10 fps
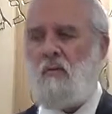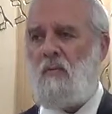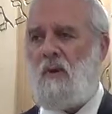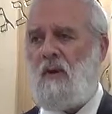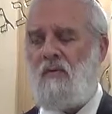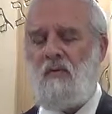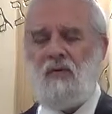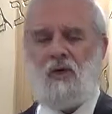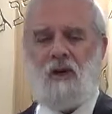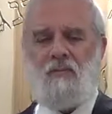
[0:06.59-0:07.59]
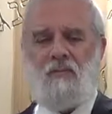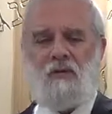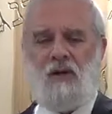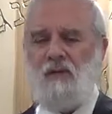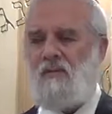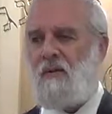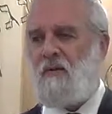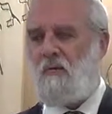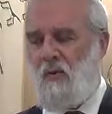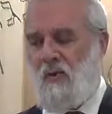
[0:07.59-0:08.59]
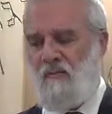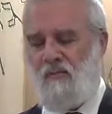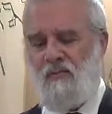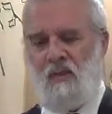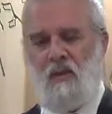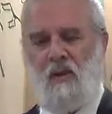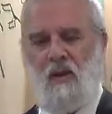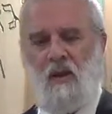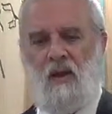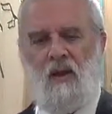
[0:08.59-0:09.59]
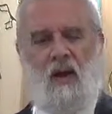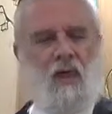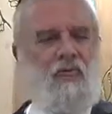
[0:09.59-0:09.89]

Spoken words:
We'll be covering chapters 11 and 12.